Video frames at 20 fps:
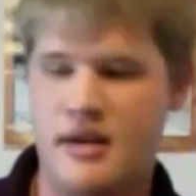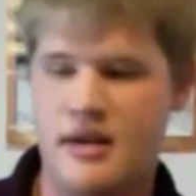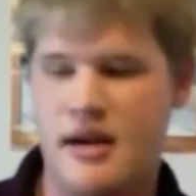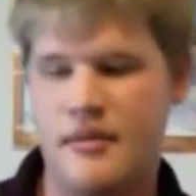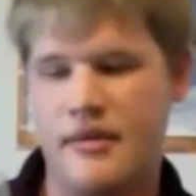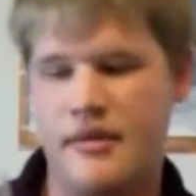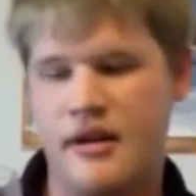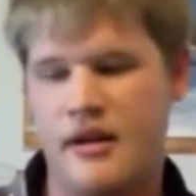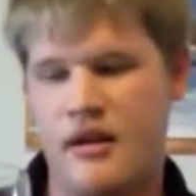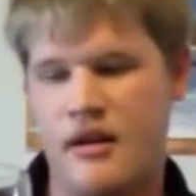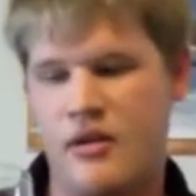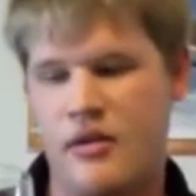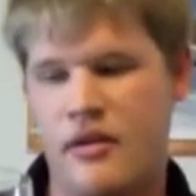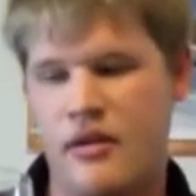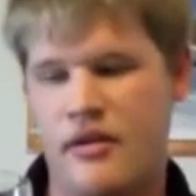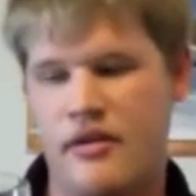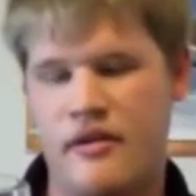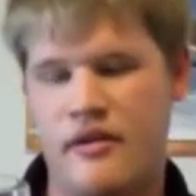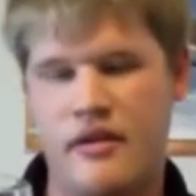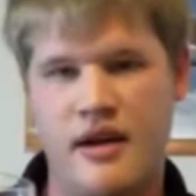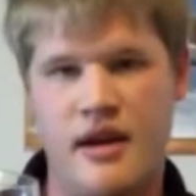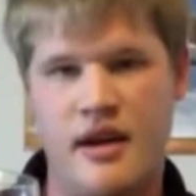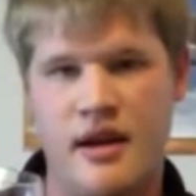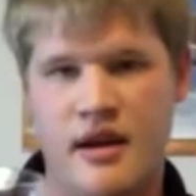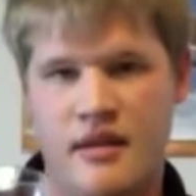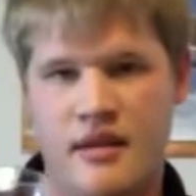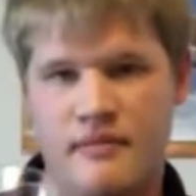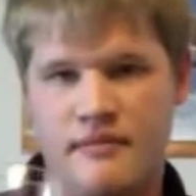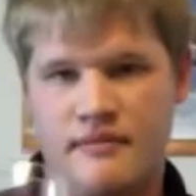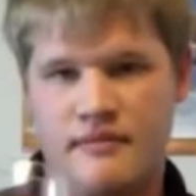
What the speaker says: I'm going to go with a